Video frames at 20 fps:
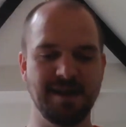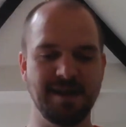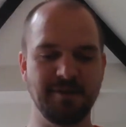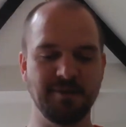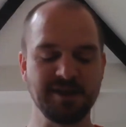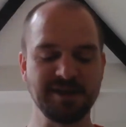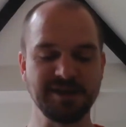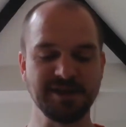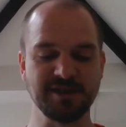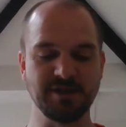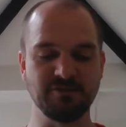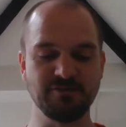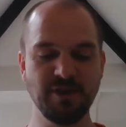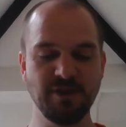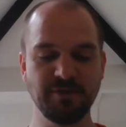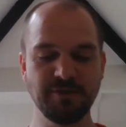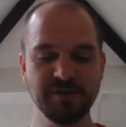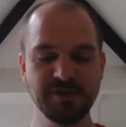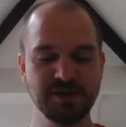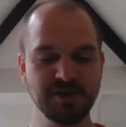which is a
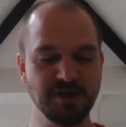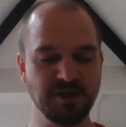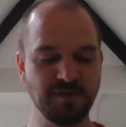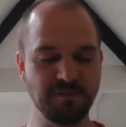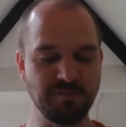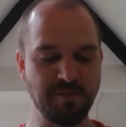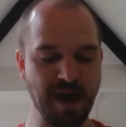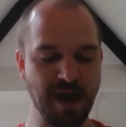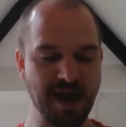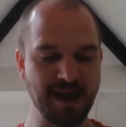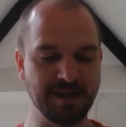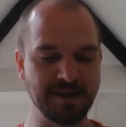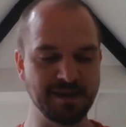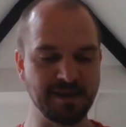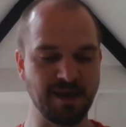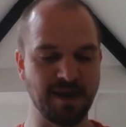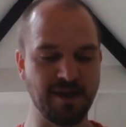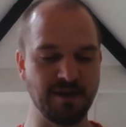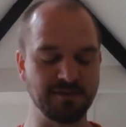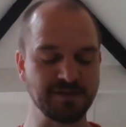rough and tough
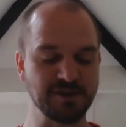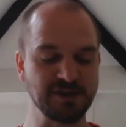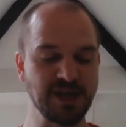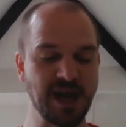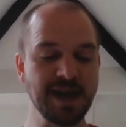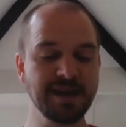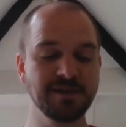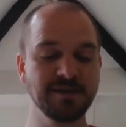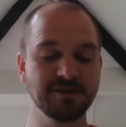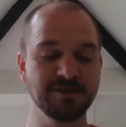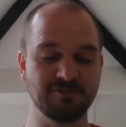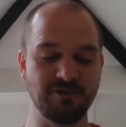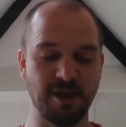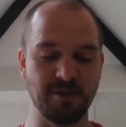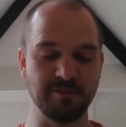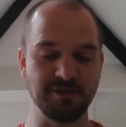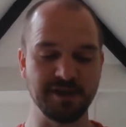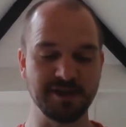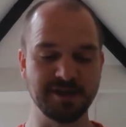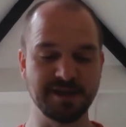band of child
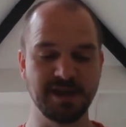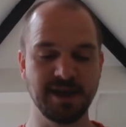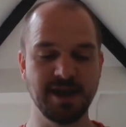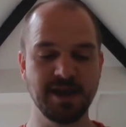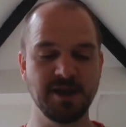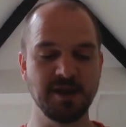robbers